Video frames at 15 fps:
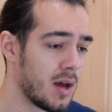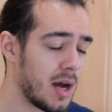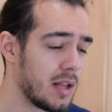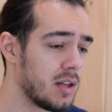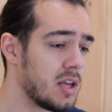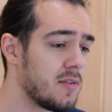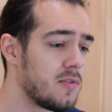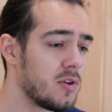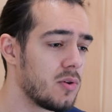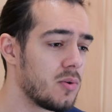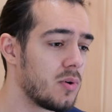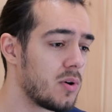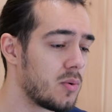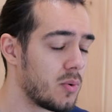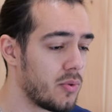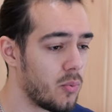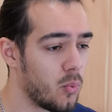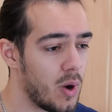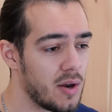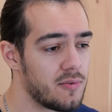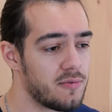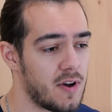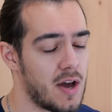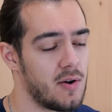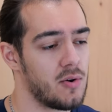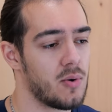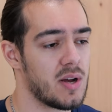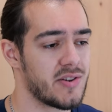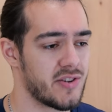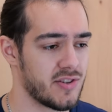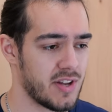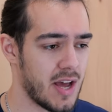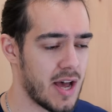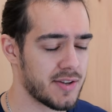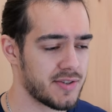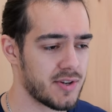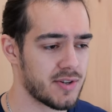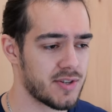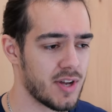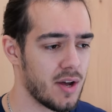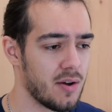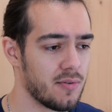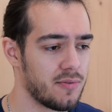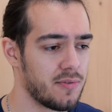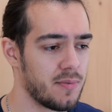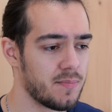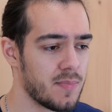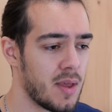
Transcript: I leave you with one final question to ask yourself.